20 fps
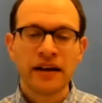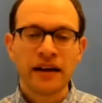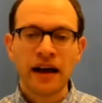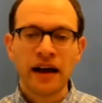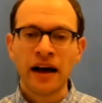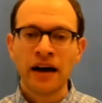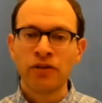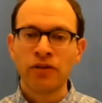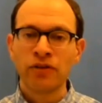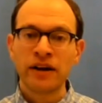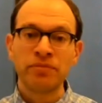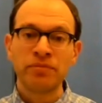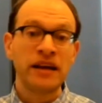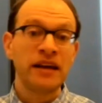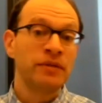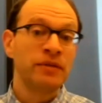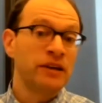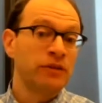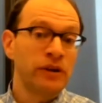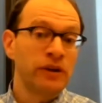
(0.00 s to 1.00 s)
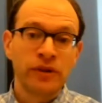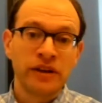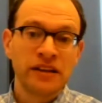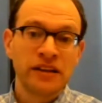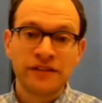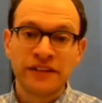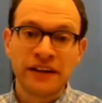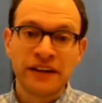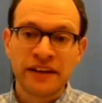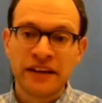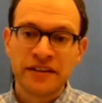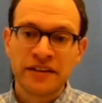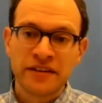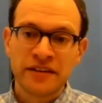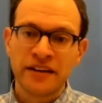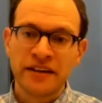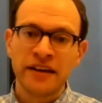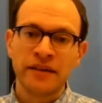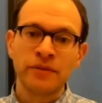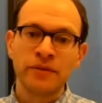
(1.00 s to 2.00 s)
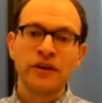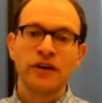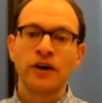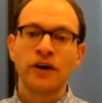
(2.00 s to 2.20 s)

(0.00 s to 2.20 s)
when maybe we wouldn't have given it to them,